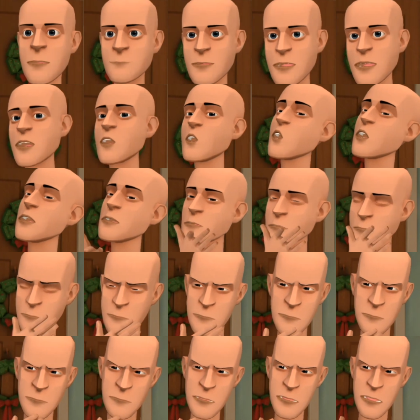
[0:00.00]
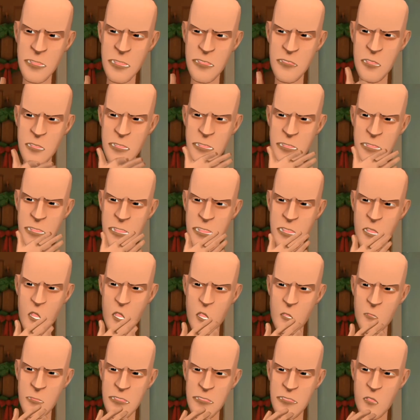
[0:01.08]
Eggnog. I never had
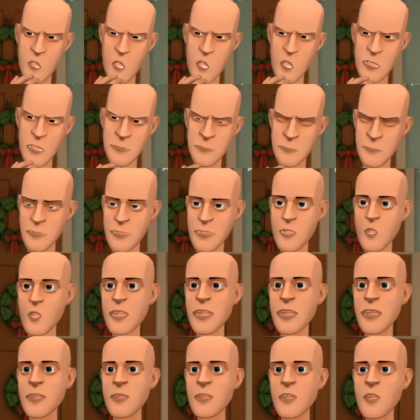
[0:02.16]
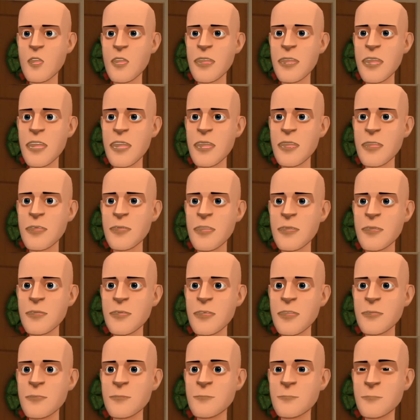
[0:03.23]
eggnog before. I wonder what it tastes
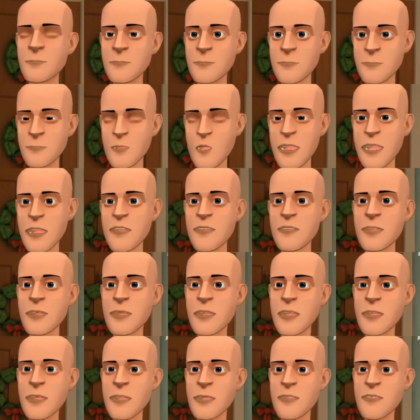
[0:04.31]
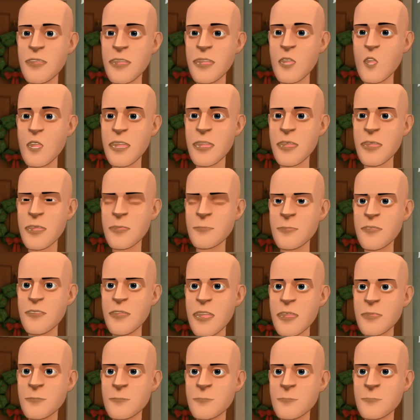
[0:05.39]
like. What if I just have a quick sip of
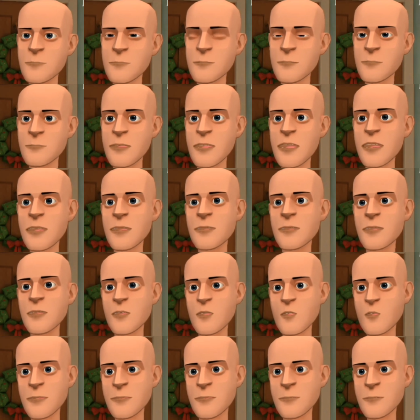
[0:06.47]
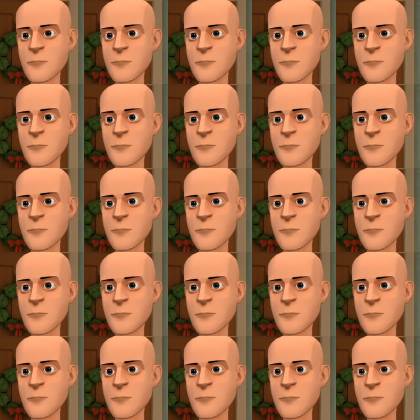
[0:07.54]
it? Let's go.